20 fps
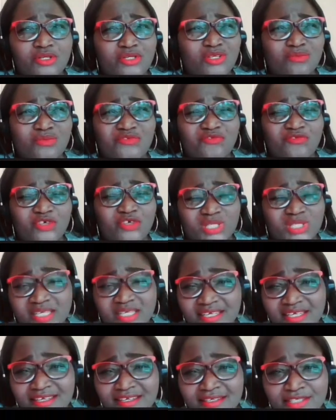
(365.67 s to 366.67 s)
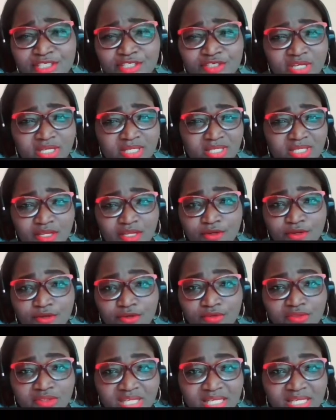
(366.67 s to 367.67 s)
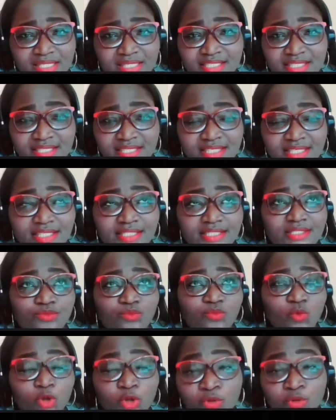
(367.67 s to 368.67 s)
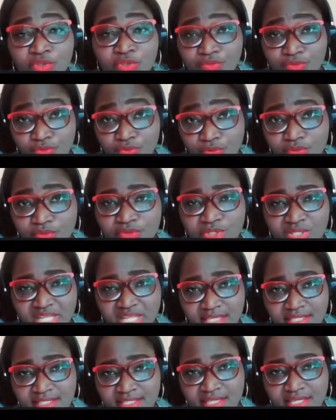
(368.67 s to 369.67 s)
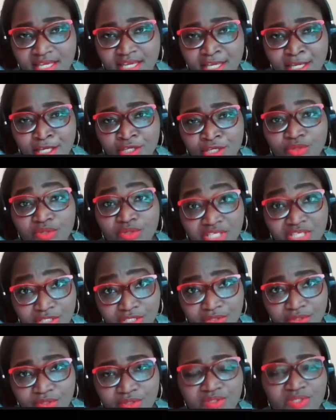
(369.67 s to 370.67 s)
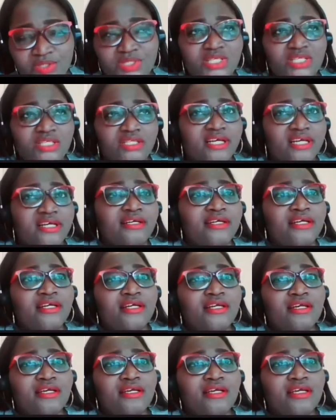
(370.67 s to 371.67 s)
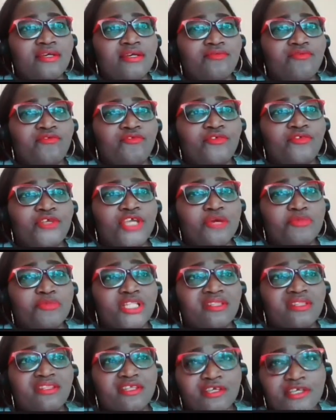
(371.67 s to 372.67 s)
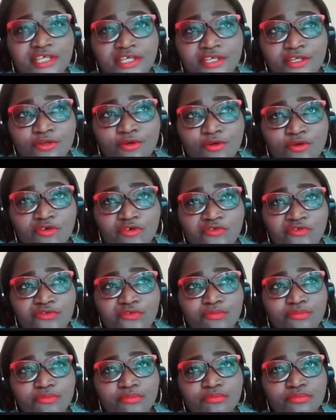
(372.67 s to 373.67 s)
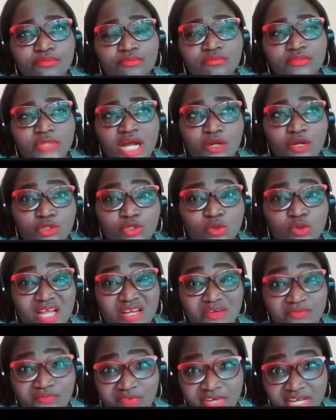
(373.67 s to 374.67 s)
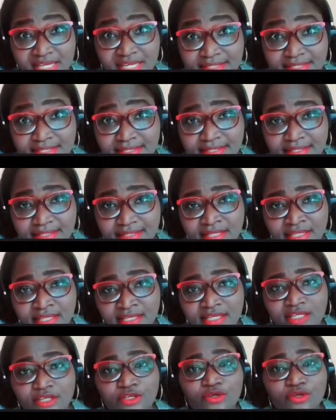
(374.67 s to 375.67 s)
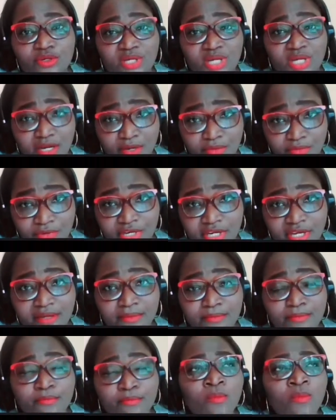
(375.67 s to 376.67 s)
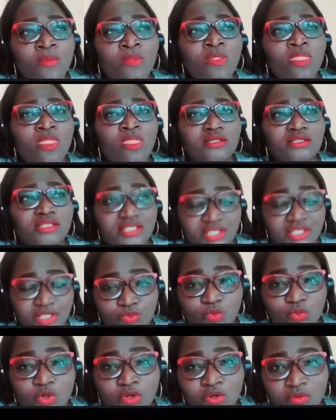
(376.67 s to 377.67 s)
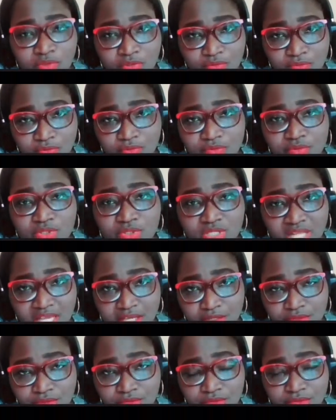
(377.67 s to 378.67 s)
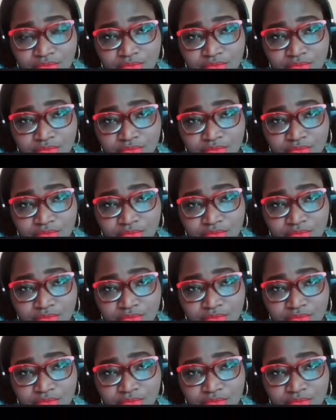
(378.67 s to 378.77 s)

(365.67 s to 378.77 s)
because of the physical stress and all that, this is one of the roles that you need to consider. If you have been thinking of how to advance in your career, this is one of the roles